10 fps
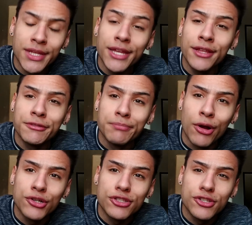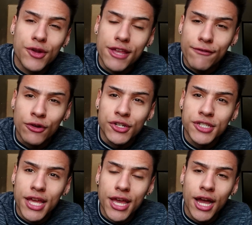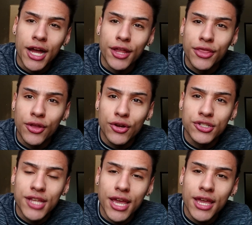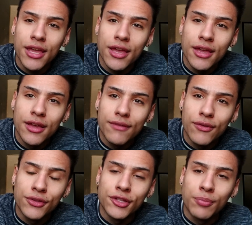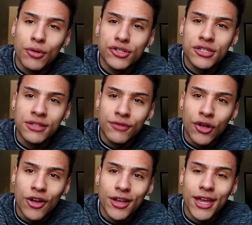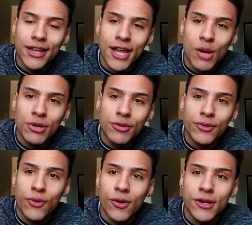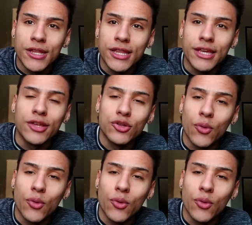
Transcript: It is March the 21st, Thursday for this portion of the vlog, and now I'm going to record the